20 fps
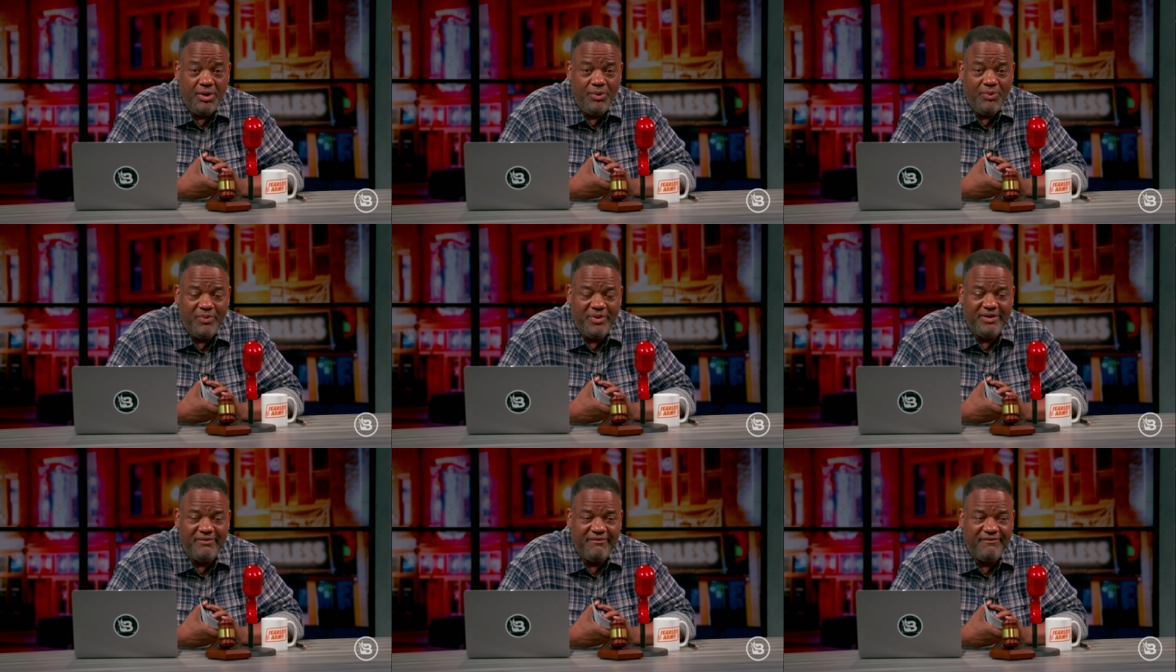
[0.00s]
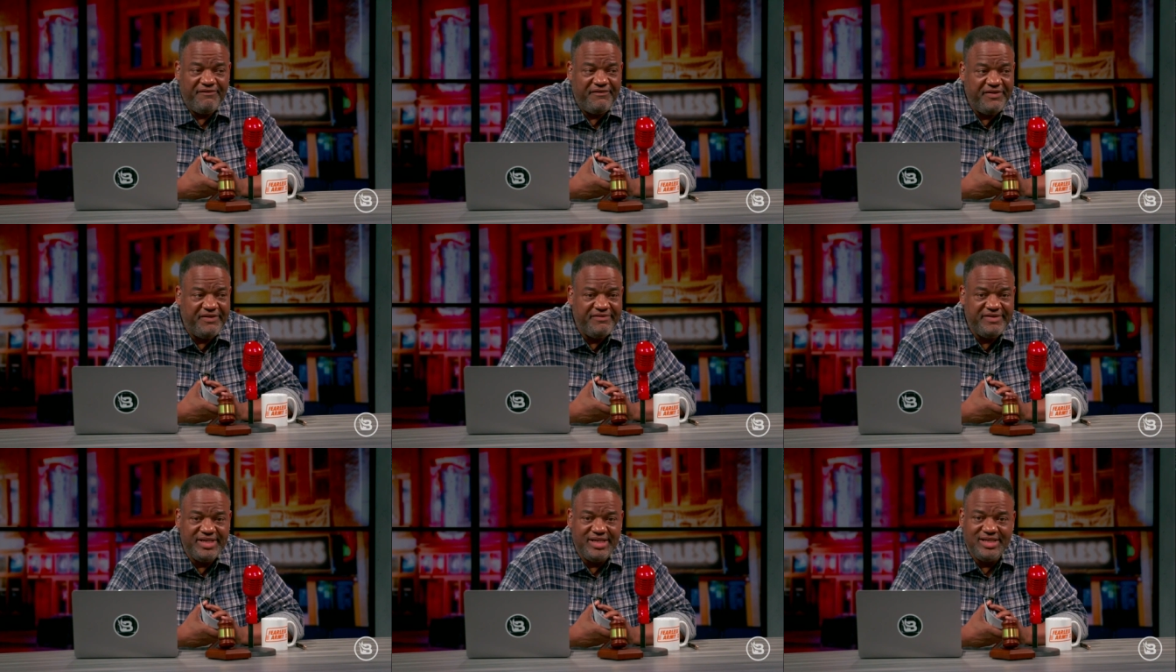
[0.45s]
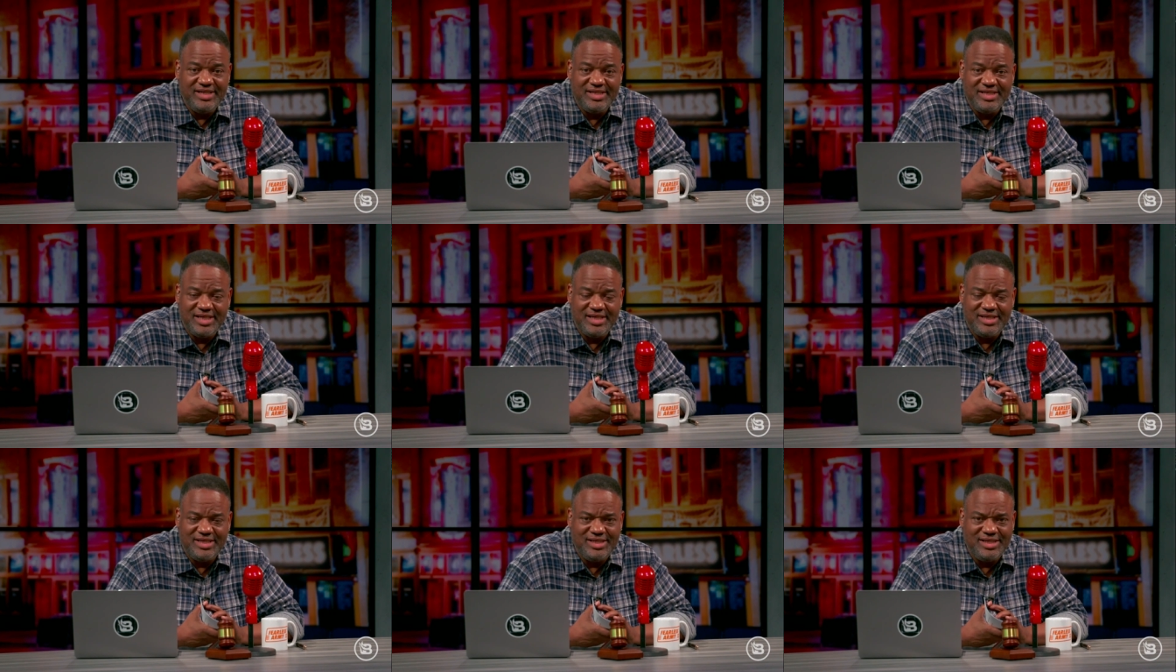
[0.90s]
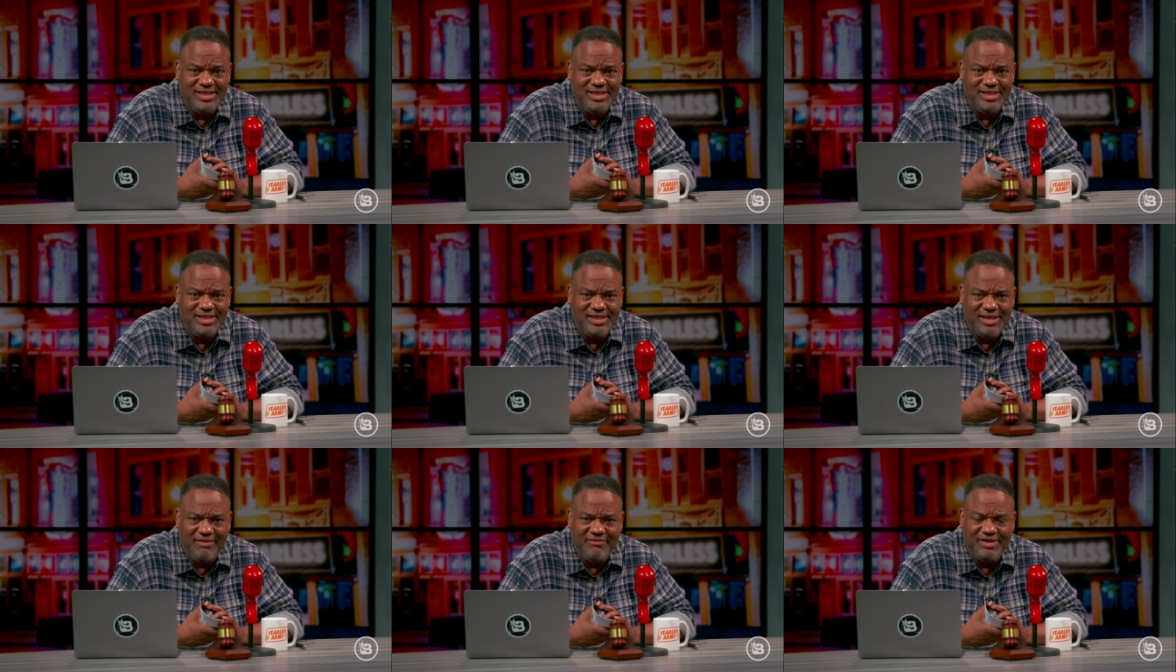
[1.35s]
with 15, 16,
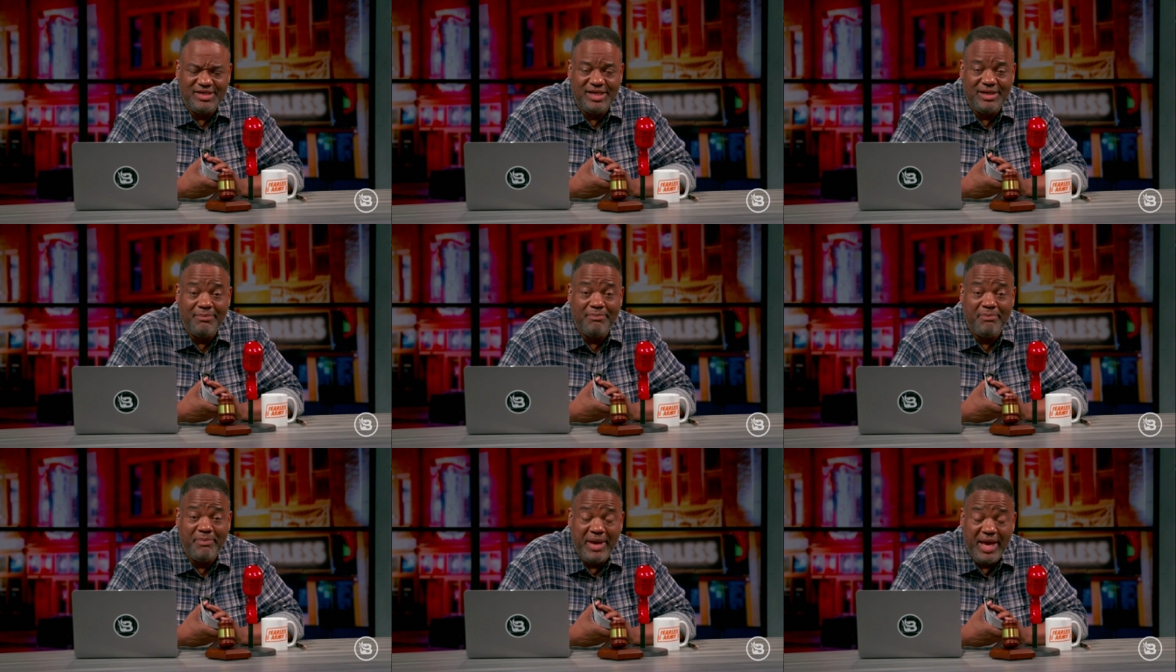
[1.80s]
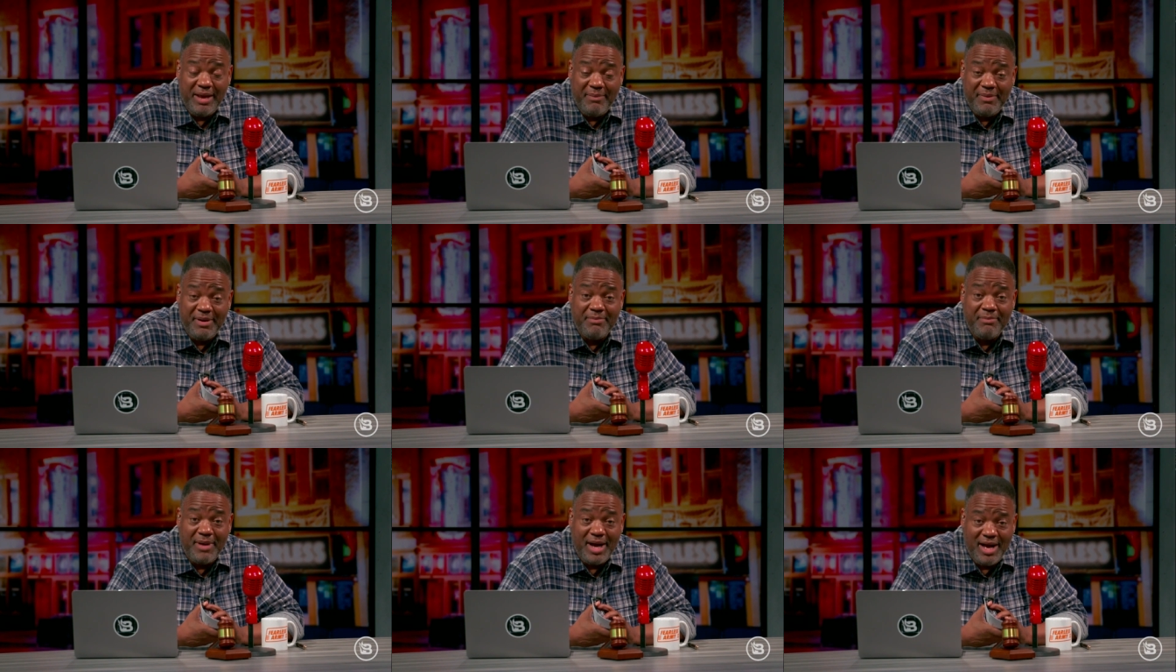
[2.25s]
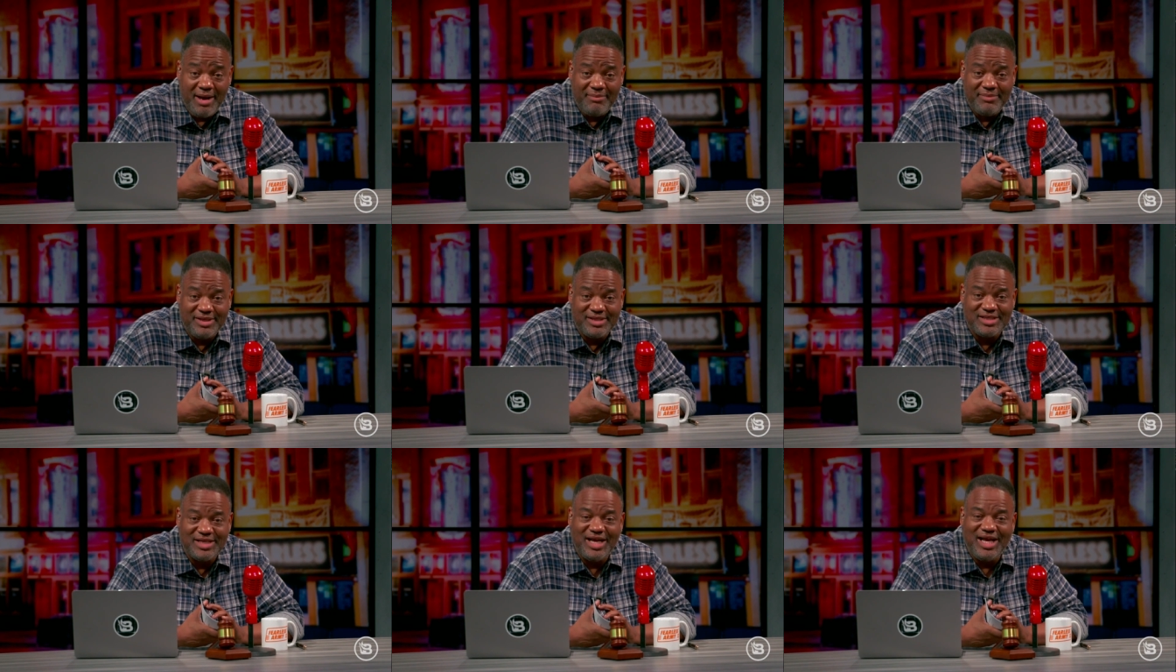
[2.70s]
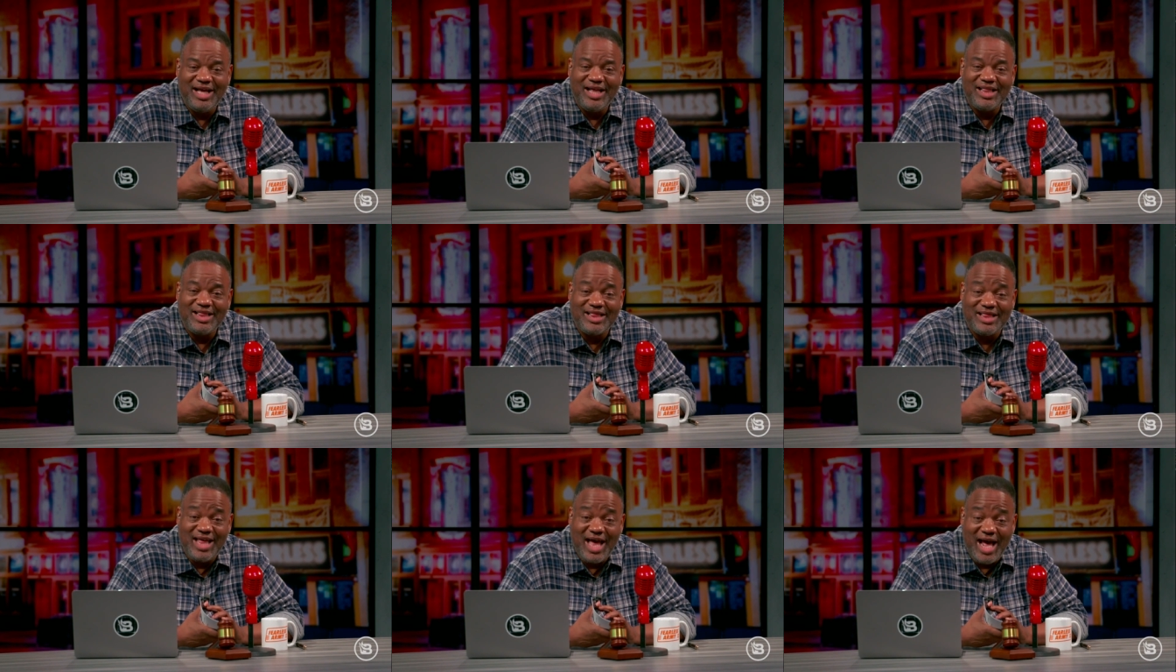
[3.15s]
17 baby mamas,
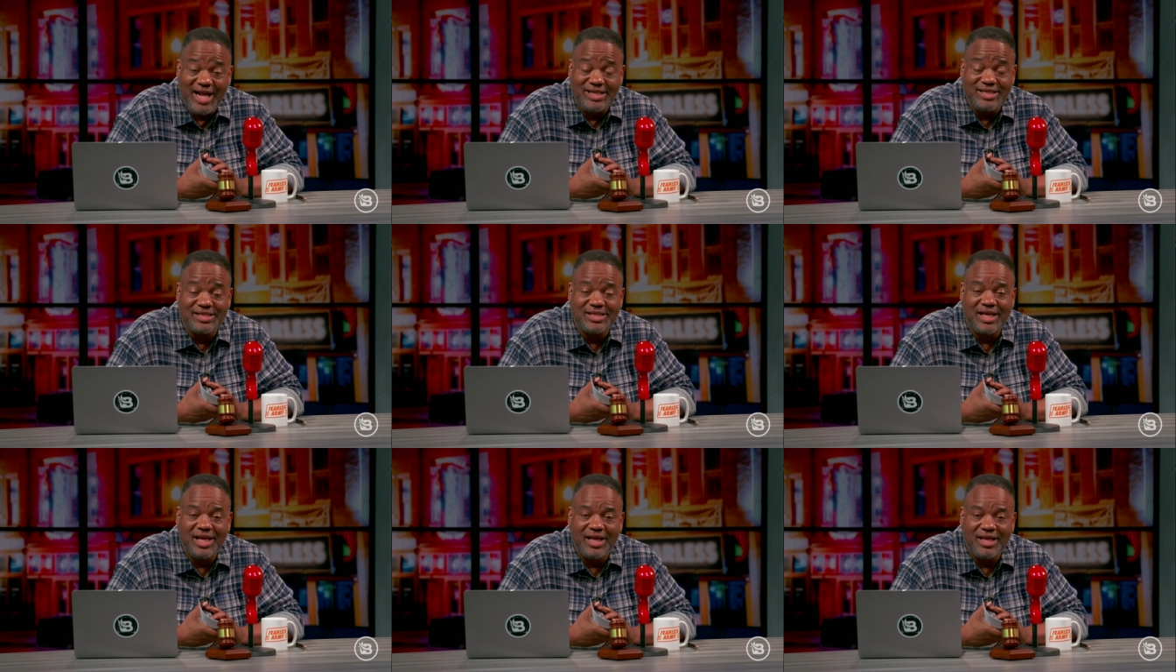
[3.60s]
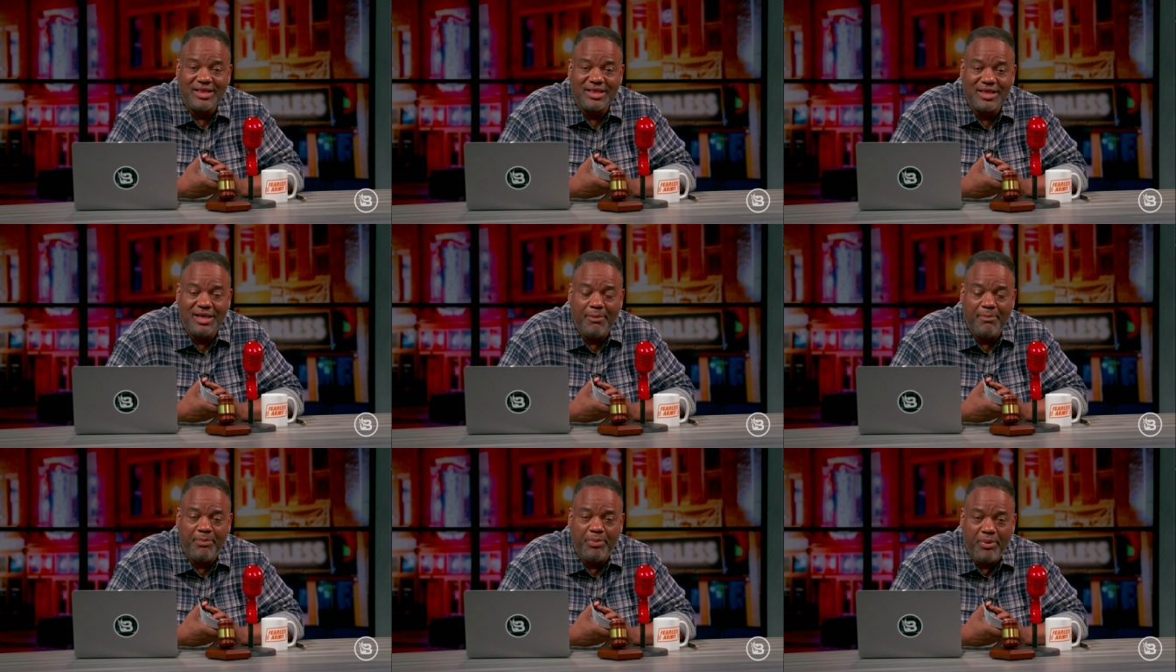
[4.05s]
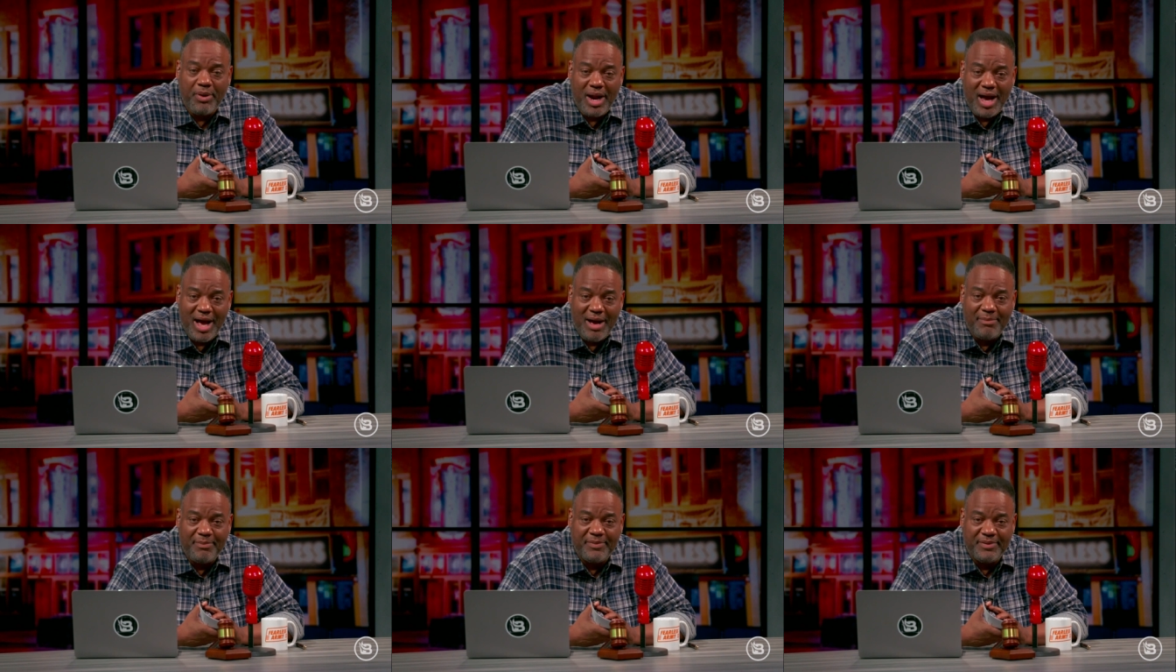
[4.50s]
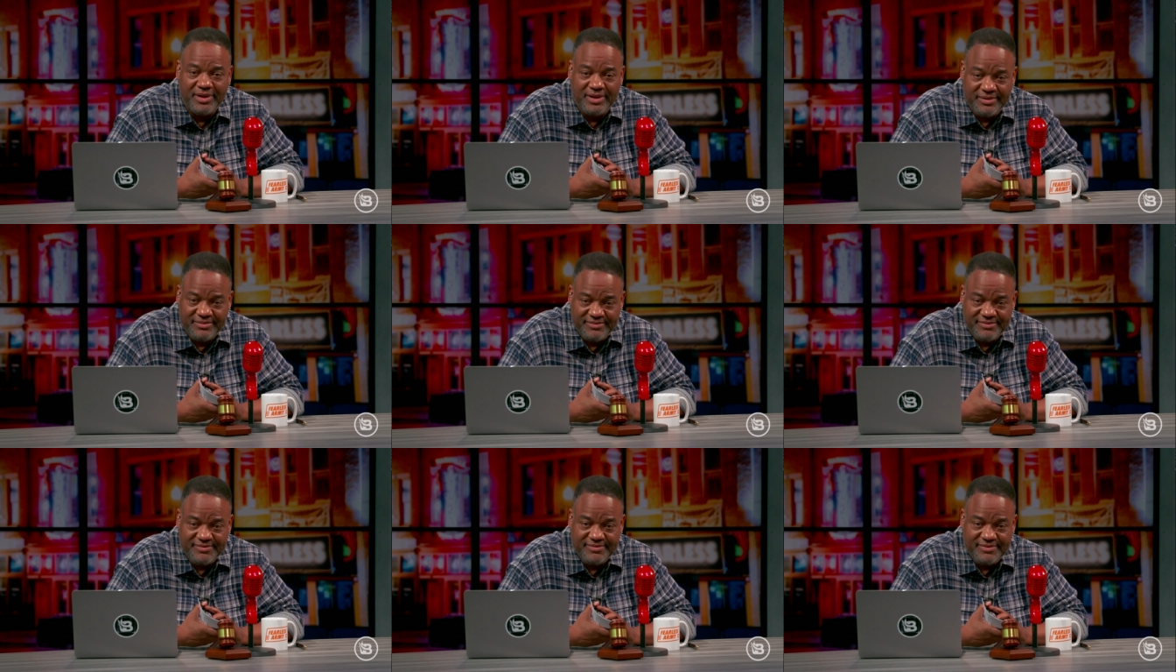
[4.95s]
that's the
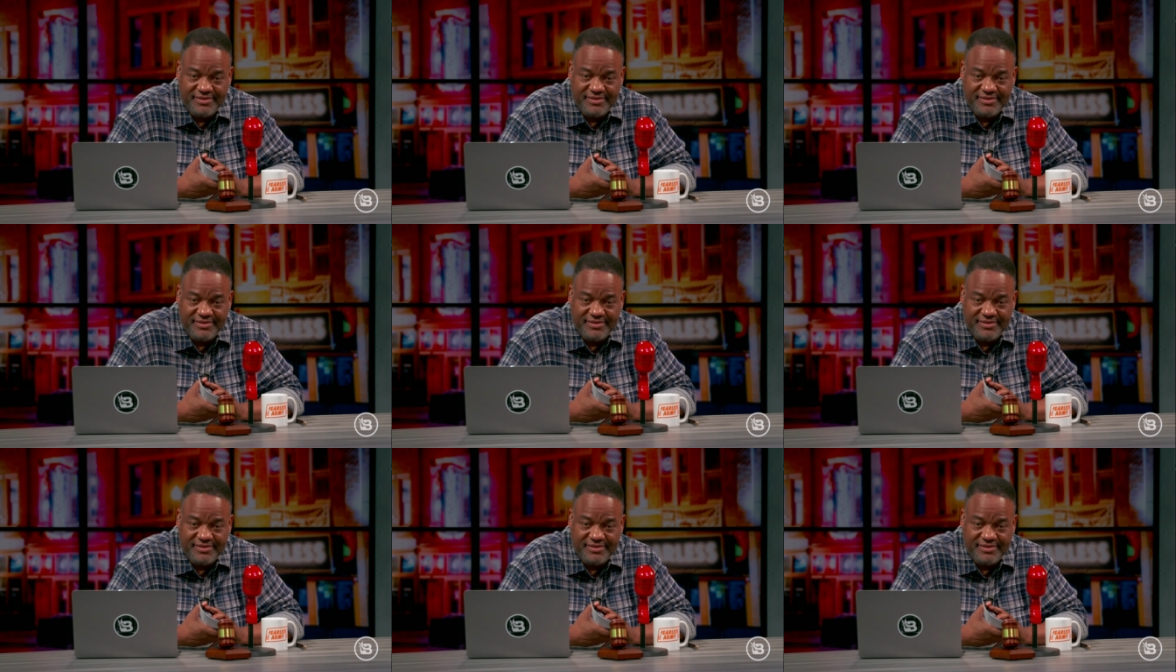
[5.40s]
problem.